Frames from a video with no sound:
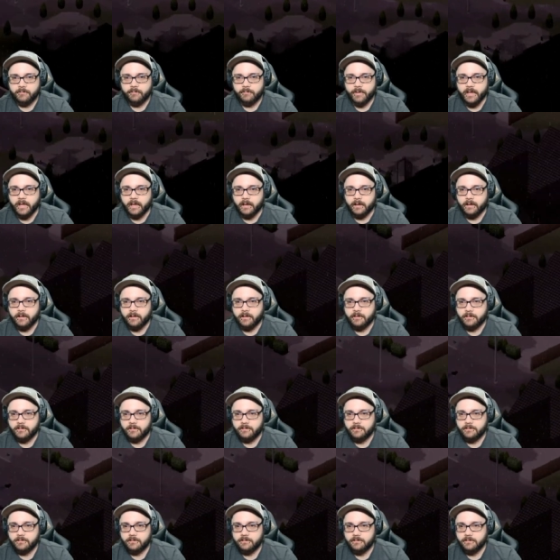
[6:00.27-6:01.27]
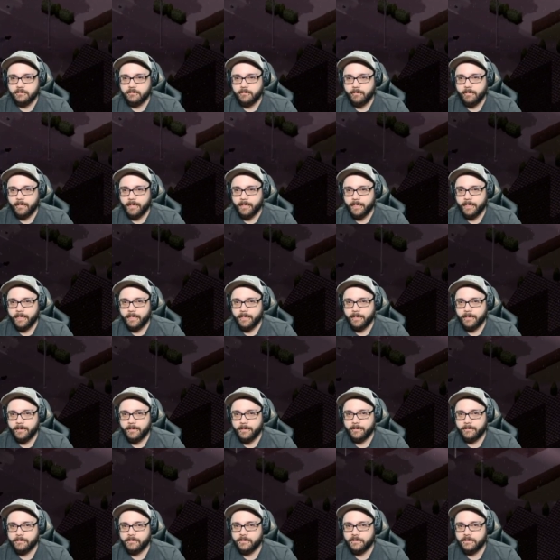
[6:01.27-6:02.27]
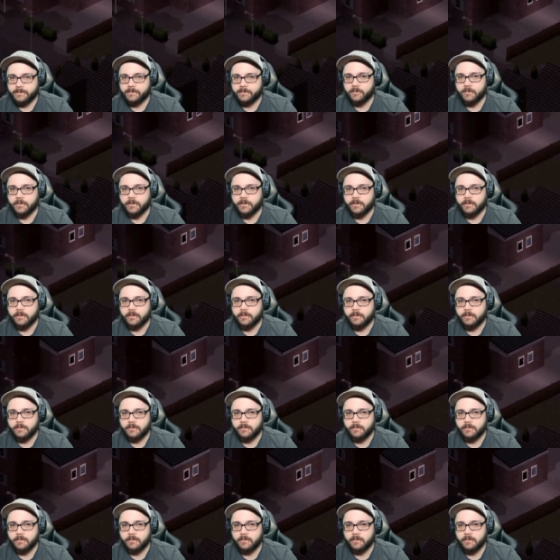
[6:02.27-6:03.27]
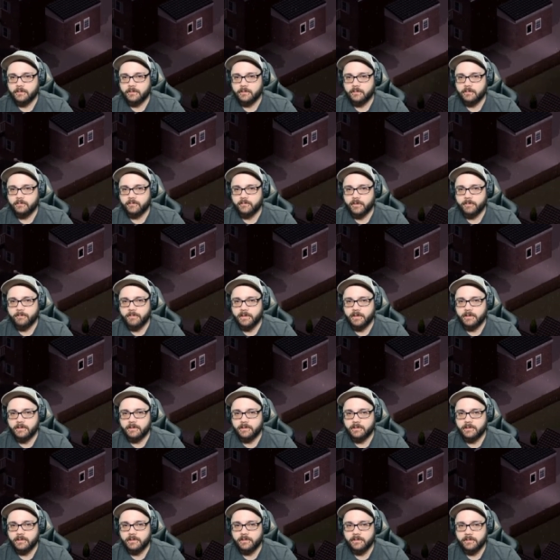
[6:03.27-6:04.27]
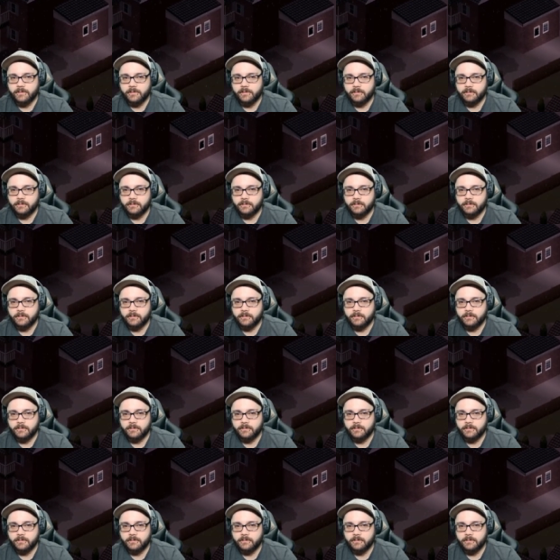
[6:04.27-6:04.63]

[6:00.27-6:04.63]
back this way. Have I been in here?